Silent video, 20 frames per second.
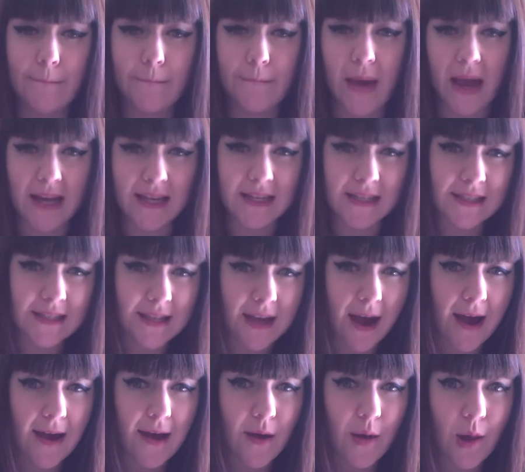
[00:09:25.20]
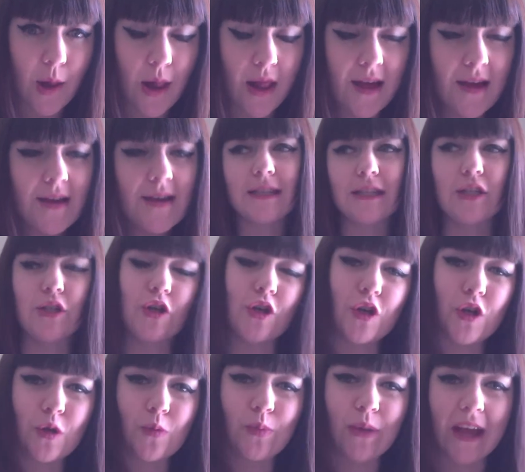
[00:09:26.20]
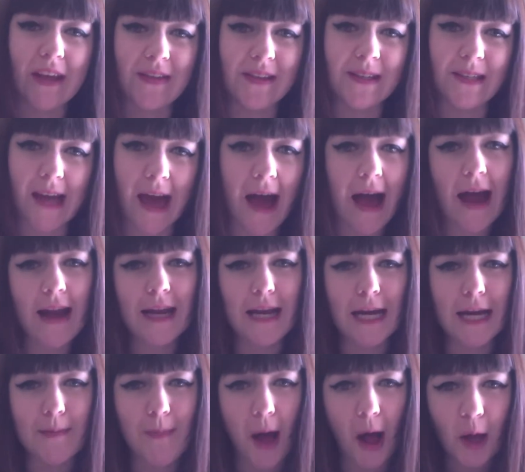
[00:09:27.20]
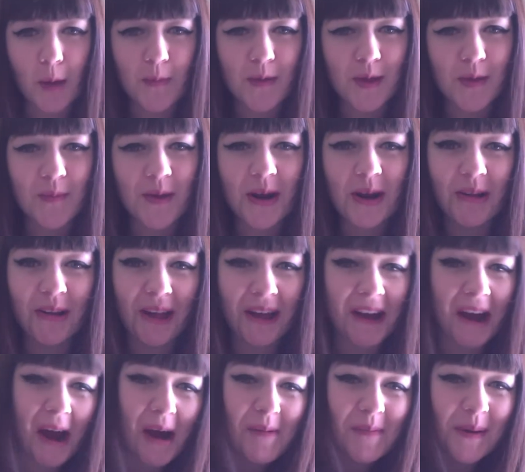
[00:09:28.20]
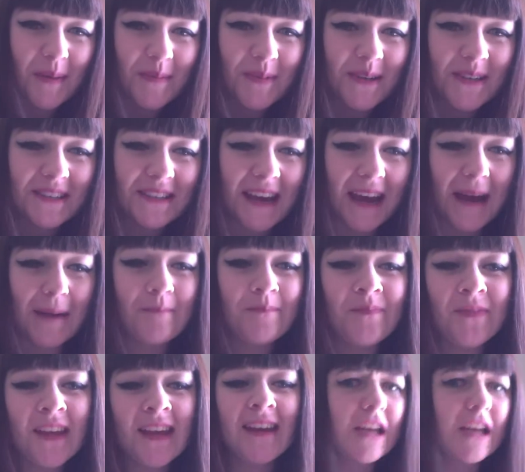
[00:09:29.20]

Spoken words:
Beckinsale, the dude who played the dad in Malcolm in the Middle, I can't remember his name.